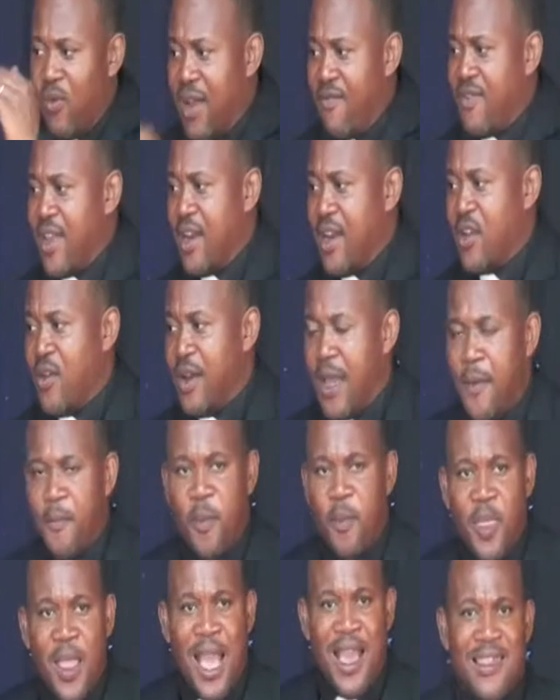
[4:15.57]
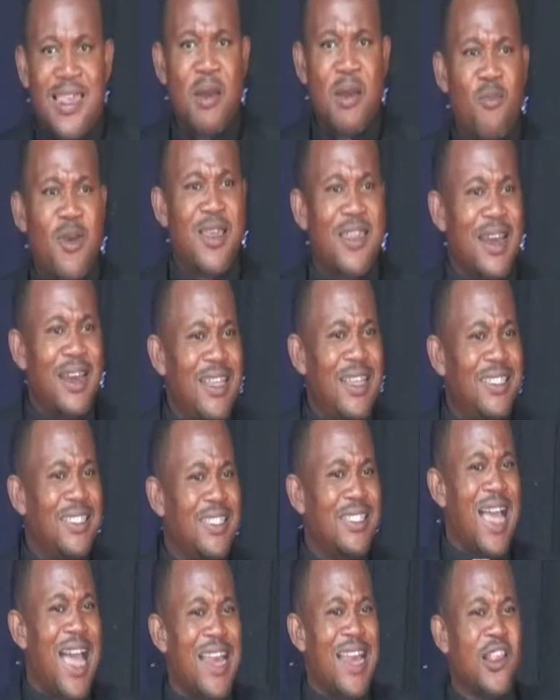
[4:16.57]
after the other. And Samuel said, Is this
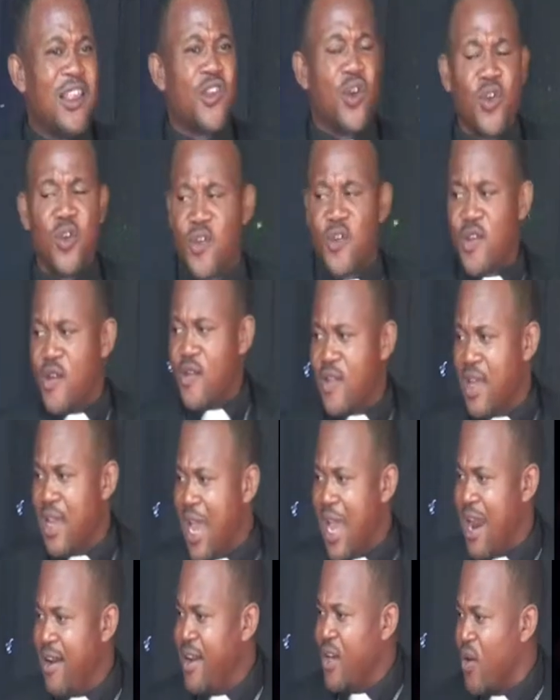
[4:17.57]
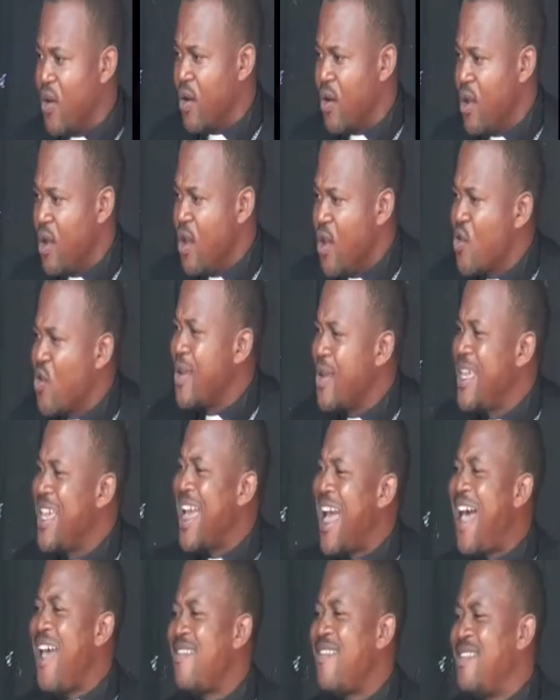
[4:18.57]
are these all your sons? I read on. So he
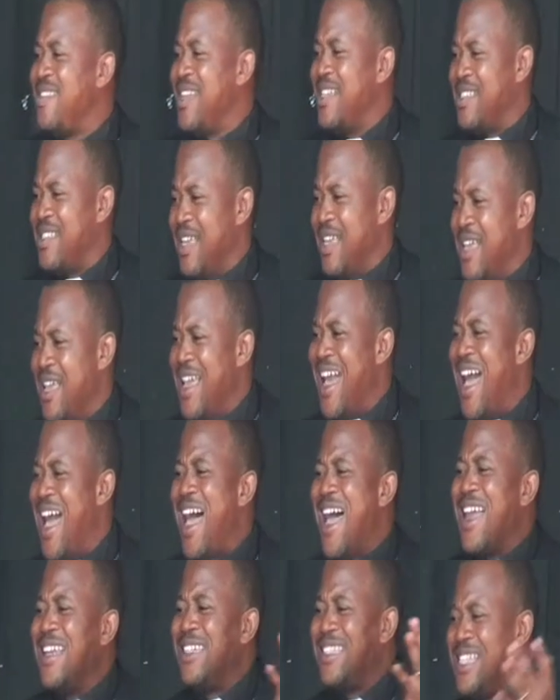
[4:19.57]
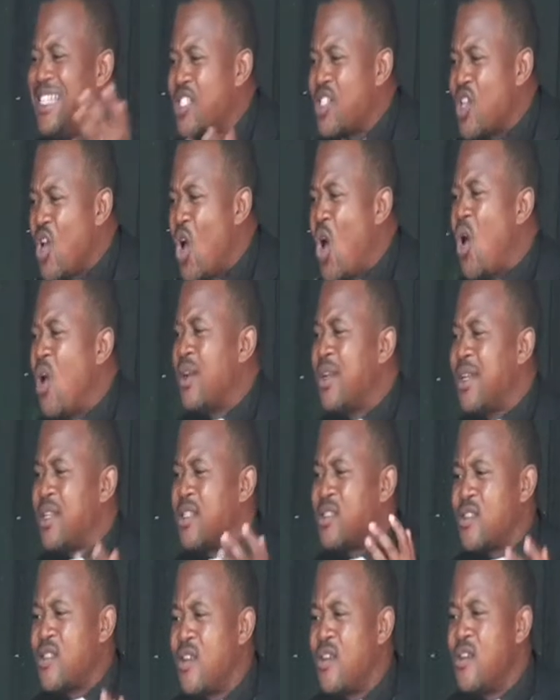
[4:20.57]
asked Jesse, Are these all the
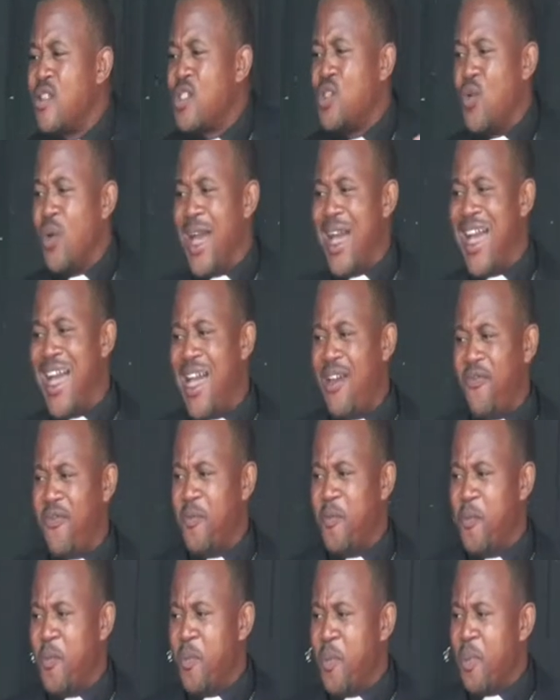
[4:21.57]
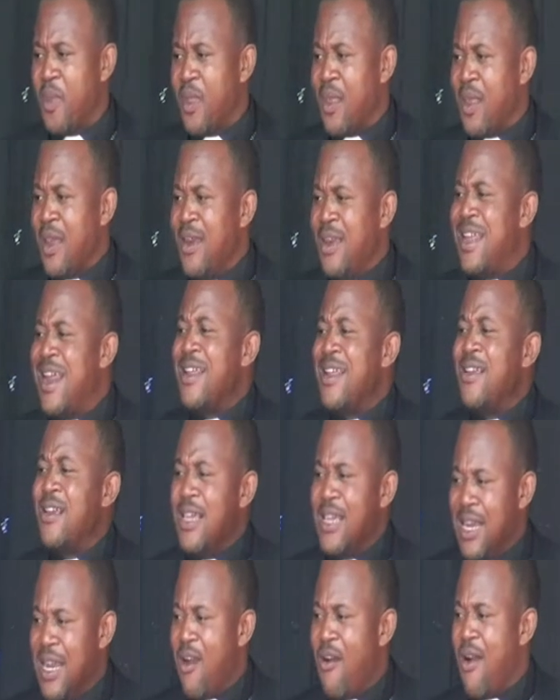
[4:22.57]
sons you have? There, he
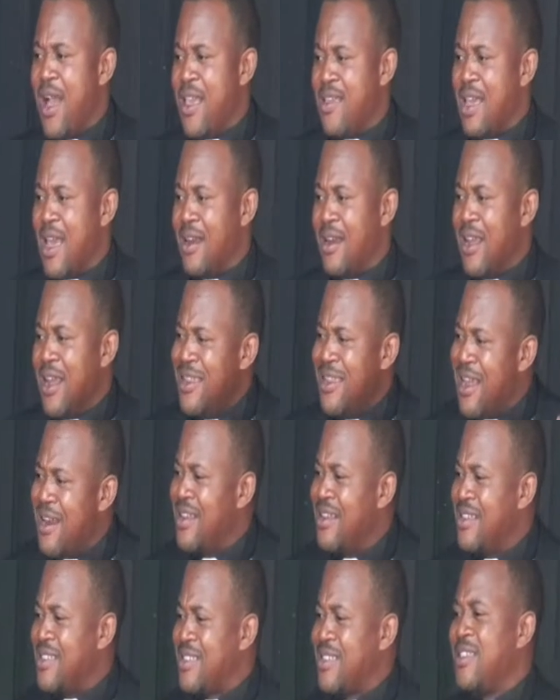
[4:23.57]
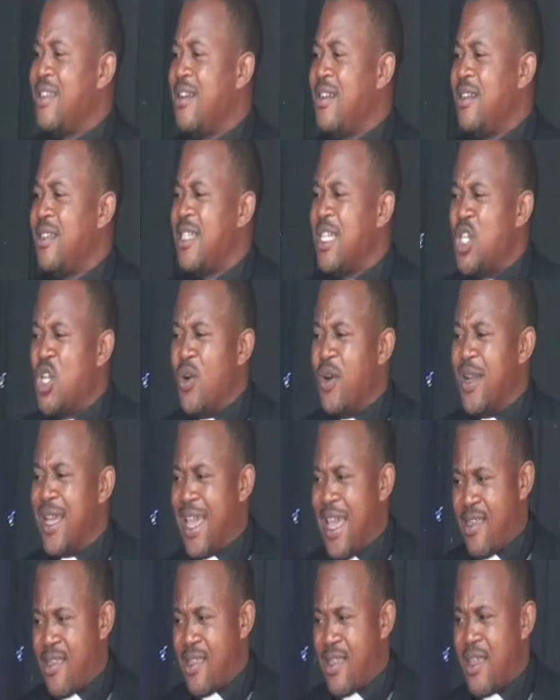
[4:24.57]
now answered, There is still the
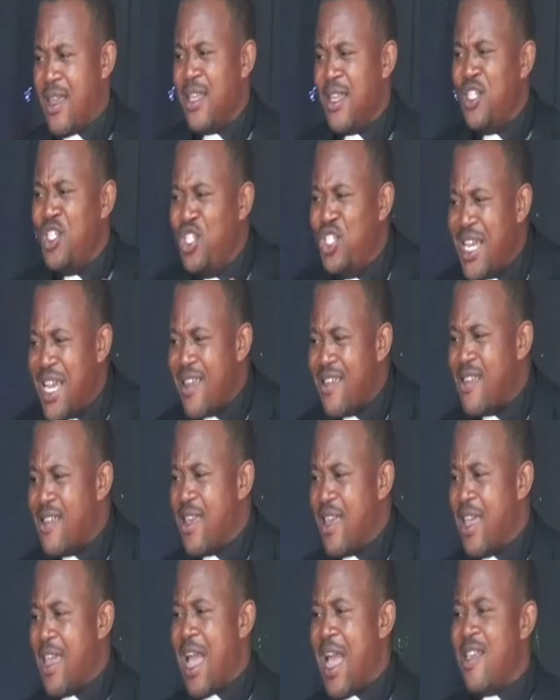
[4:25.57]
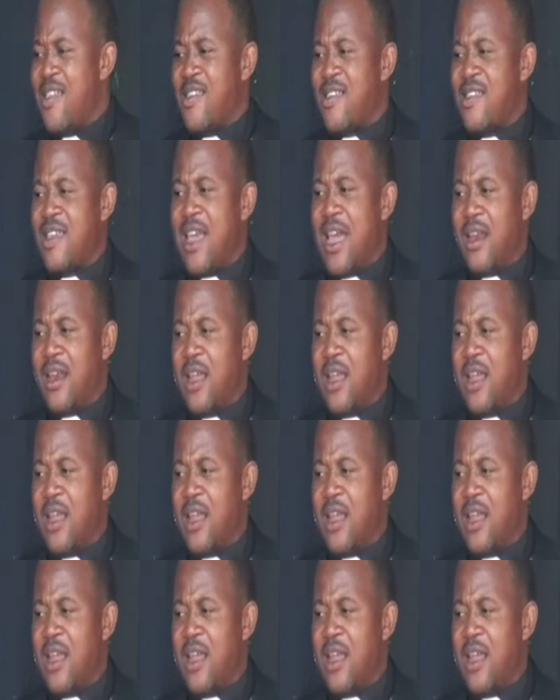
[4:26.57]
youngest Jesse answered,